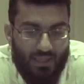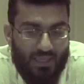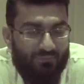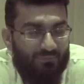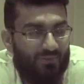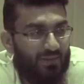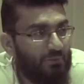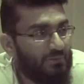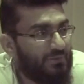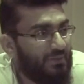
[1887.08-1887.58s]

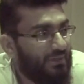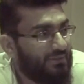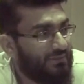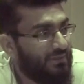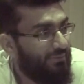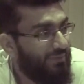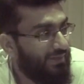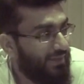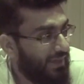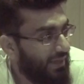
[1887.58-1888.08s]
If he was
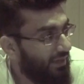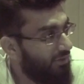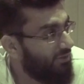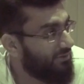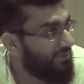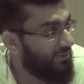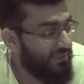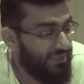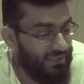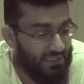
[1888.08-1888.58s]
something
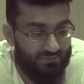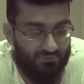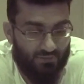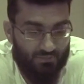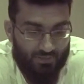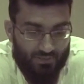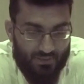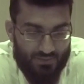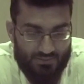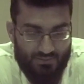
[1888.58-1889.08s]
else, an
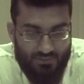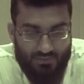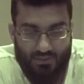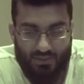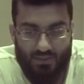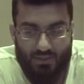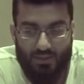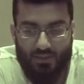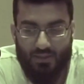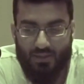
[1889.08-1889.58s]
evil person,
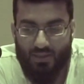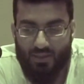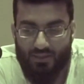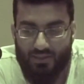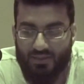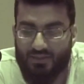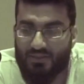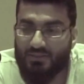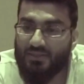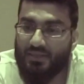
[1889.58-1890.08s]

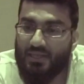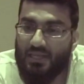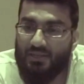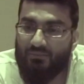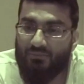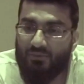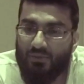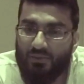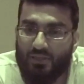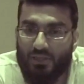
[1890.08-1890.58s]
then it is
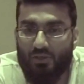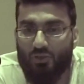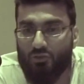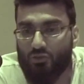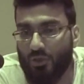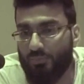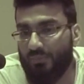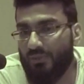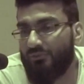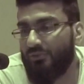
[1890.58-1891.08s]
evil that you're
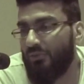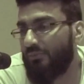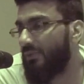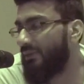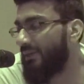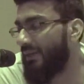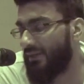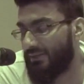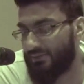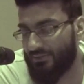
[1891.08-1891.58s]
dropping from
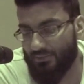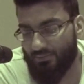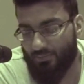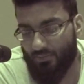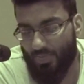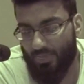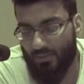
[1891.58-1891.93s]
your necks.